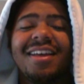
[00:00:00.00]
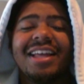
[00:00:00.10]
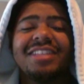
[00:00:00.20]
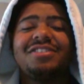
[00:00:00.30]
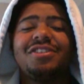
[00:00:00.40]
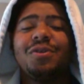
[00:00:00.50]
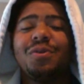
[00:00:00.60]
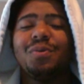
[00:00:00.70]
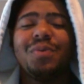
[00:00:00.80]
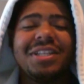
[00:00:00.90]
It's
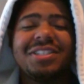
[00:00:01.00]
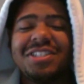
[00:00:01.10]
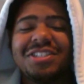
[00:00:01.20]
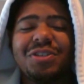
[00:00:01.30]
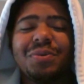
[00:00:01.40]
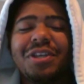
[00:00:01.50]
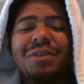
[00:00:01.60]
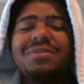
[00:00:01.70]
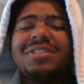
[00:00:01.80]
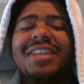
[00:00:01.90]
just too
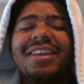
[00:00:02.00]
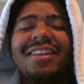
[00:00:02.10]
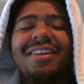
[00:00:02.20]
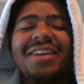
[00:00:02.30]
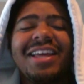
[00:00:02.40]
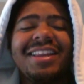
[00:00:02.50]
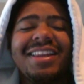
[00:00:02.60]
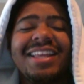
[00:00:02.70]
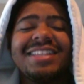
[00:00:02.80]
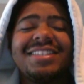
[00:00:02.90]
cutesy, it
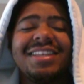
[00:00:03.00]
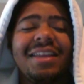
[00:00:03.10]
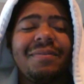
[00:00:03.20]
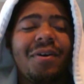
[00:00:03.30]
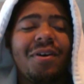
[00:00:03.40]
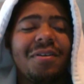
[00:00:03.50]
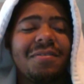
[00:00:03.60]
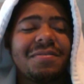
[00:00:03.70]
needs to evolve.